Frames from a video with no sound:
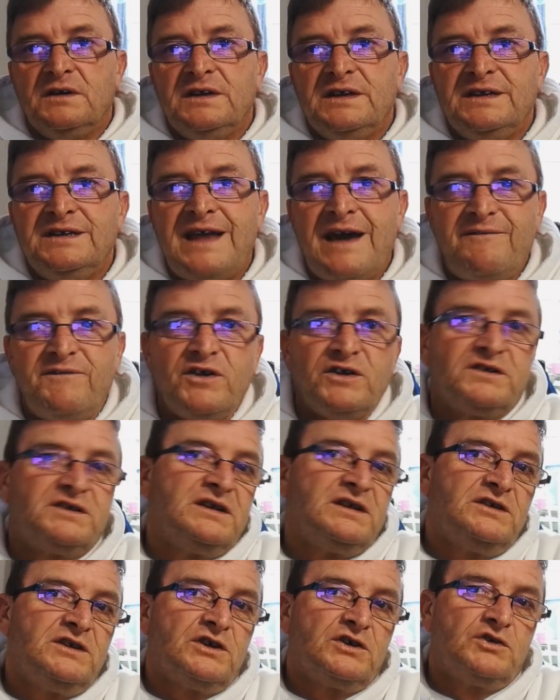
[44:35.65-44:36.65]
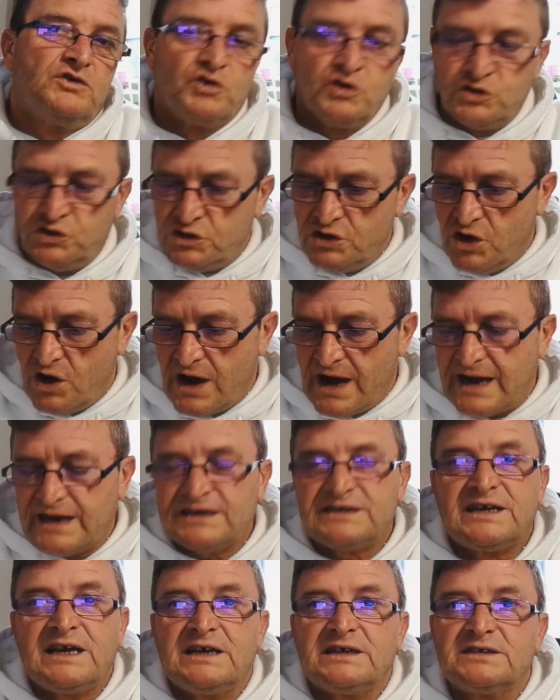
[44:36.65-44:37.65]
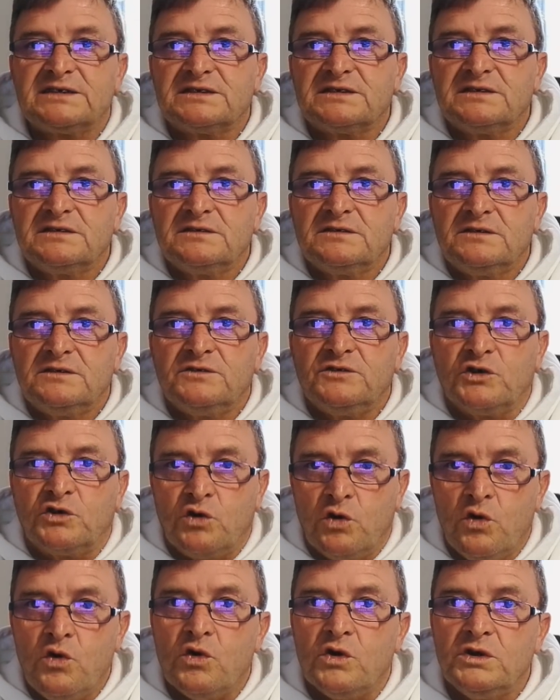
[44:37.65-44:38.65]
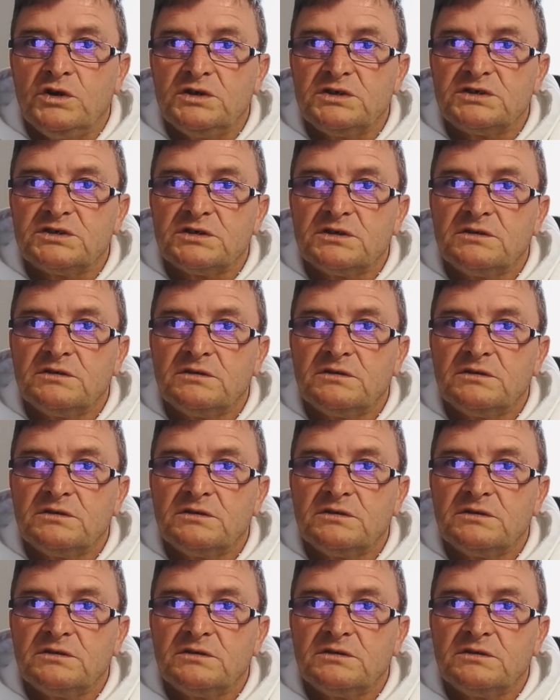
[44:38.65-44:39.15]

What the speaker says: Never could you not access the courts.